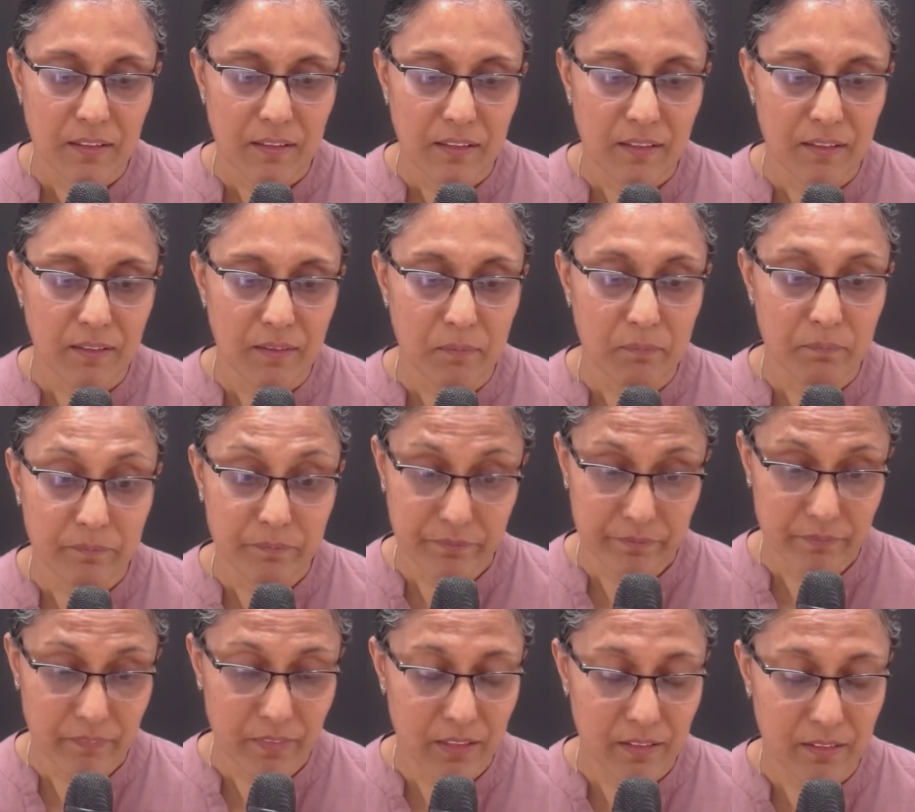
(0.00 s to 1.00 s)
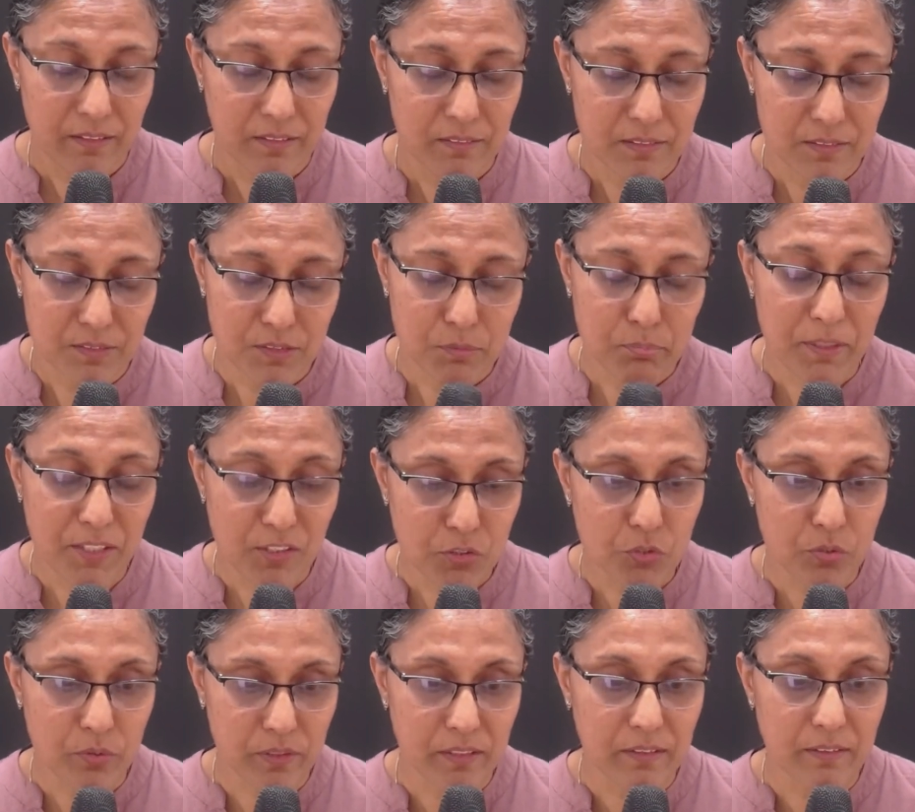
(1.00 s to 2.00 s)
um, uh,
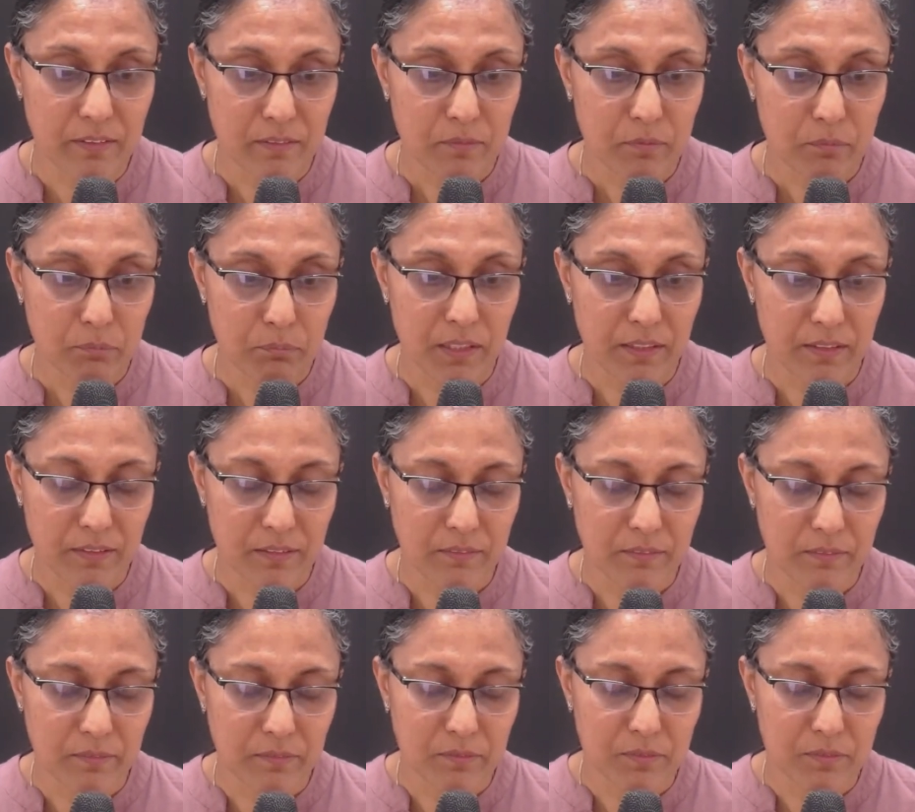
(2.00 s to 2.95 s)
spiritual uh,